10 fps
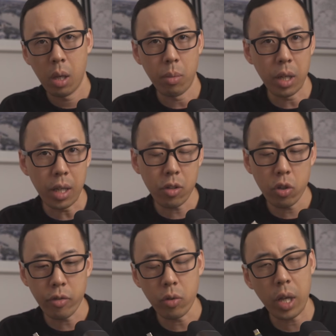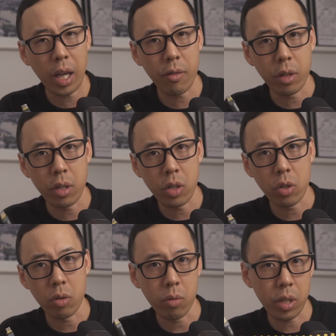But it is useful to have an
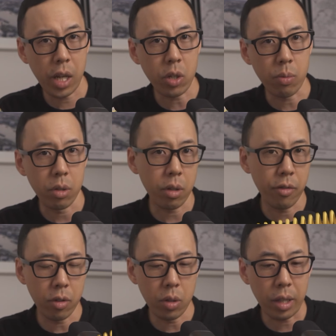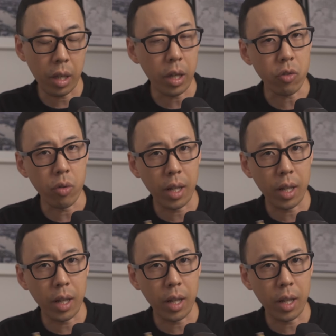additional attachment if you need that extra